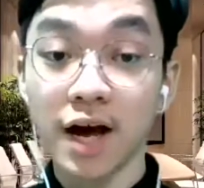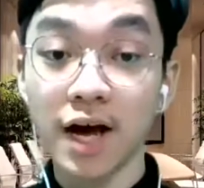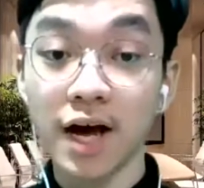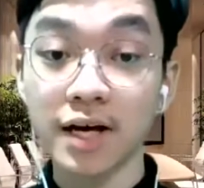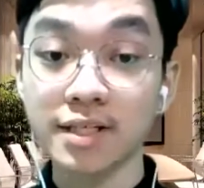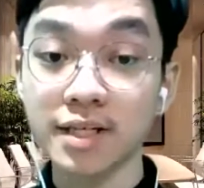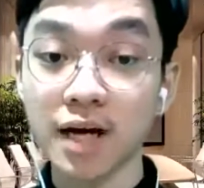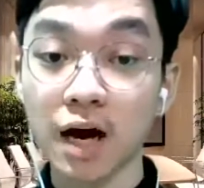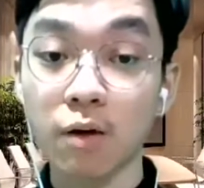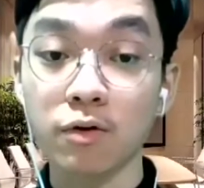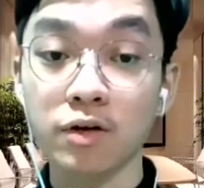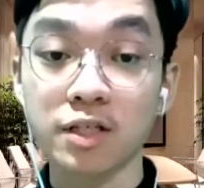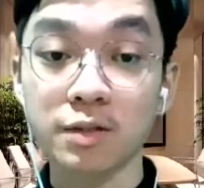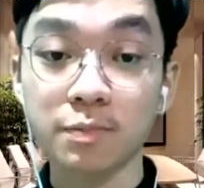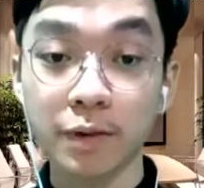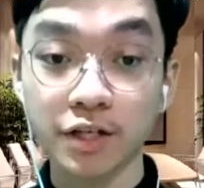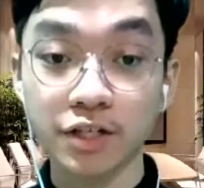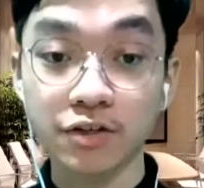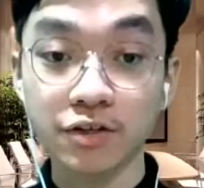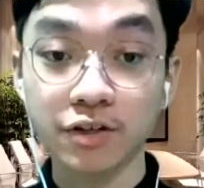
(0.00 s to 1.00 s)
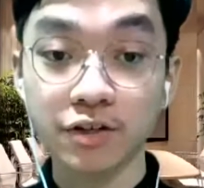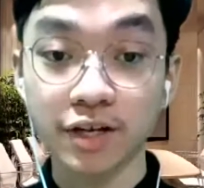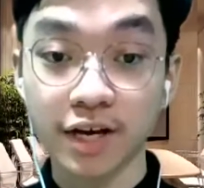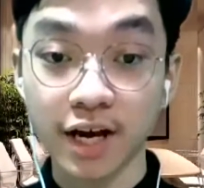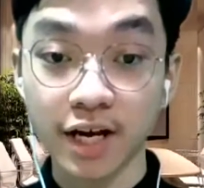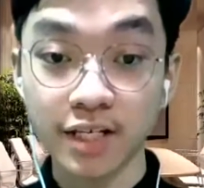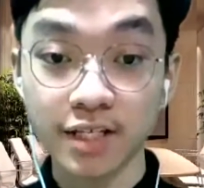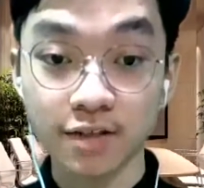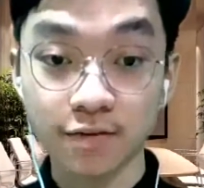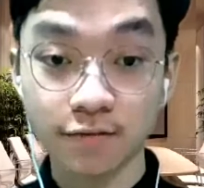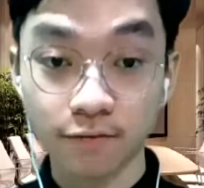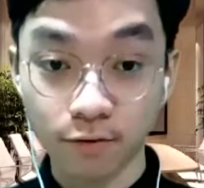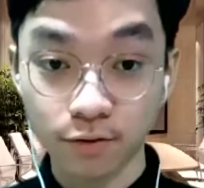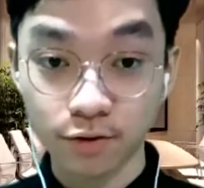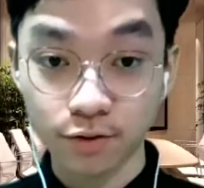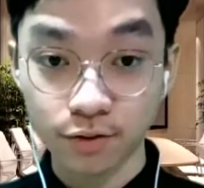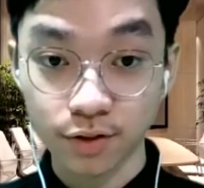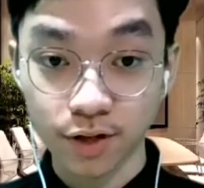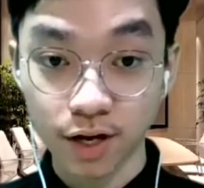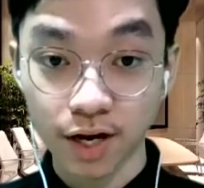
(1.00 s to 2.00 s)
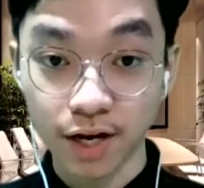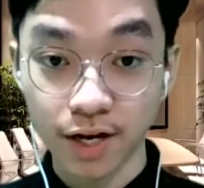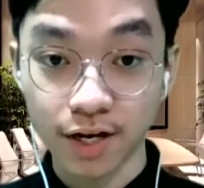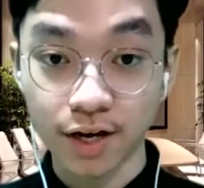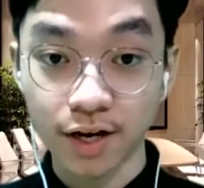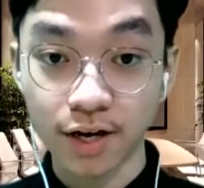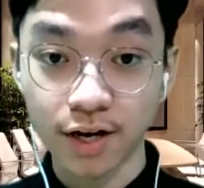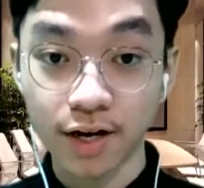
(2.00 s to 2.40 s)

as our special guest for tonight.